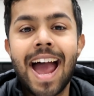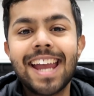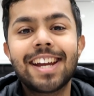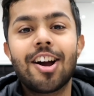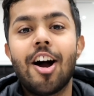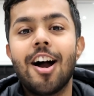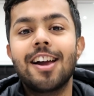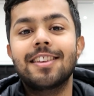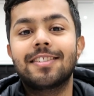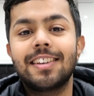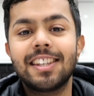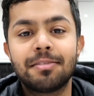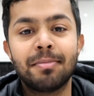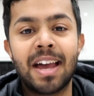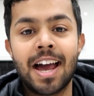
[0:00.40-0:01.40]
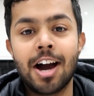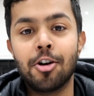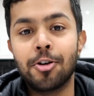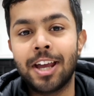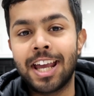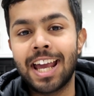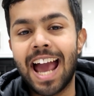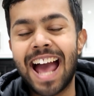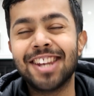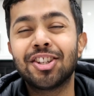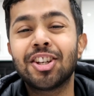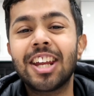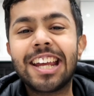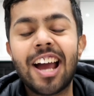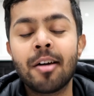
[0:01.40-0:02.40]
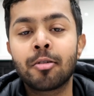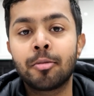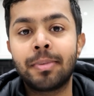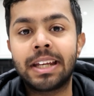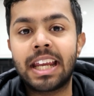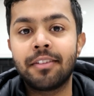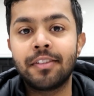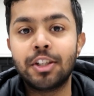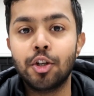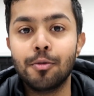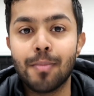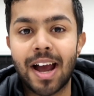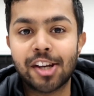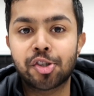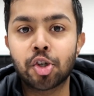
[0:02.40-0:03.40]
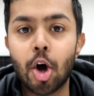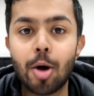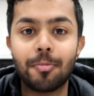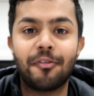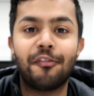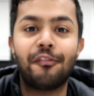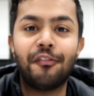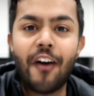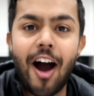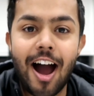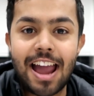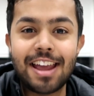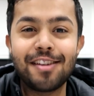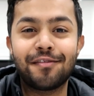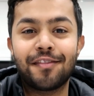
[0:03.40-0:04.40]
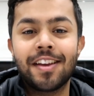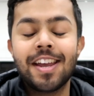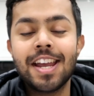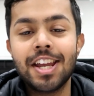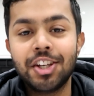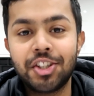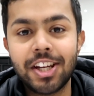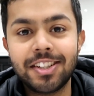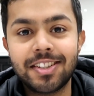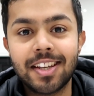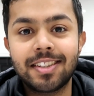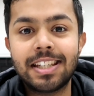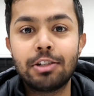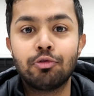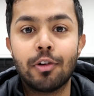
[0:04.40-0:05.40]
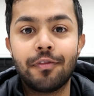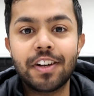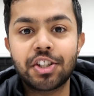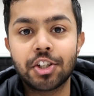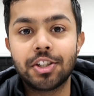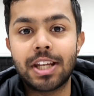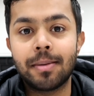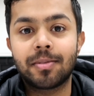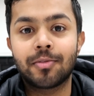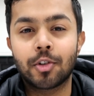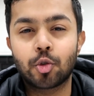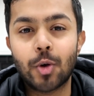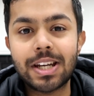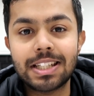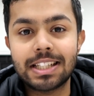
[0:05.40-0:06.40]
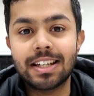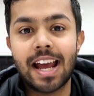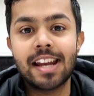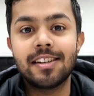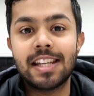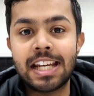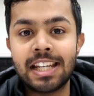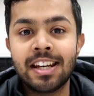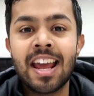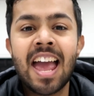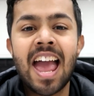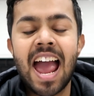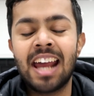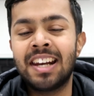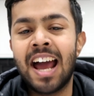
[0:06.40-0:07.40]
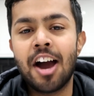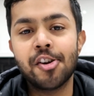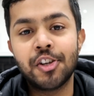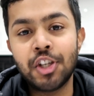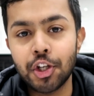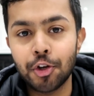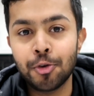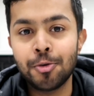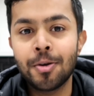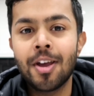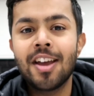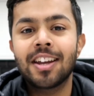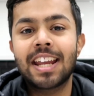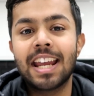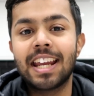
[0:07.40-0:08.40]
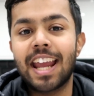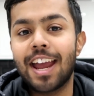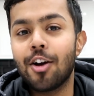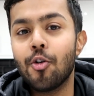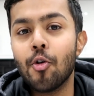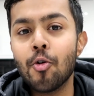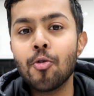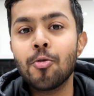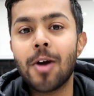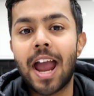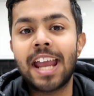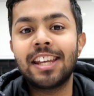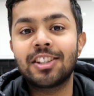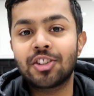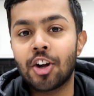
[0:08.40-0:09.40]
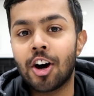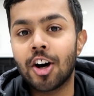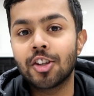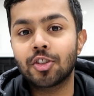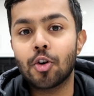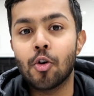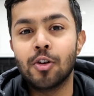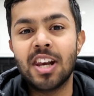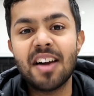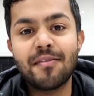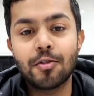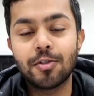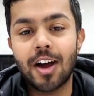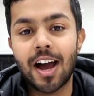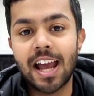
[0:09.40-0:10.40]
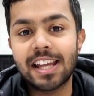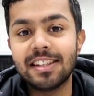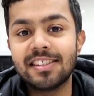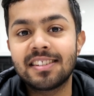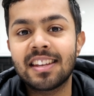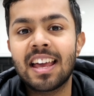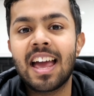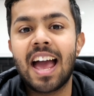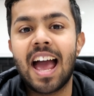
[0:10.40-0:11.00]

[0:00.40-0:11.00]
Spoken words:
Hey guys, it's Mahel here, and today I'm going to be giving you my top 5 GCSE revision tips for 2019 and how you can get all A stars or level 9s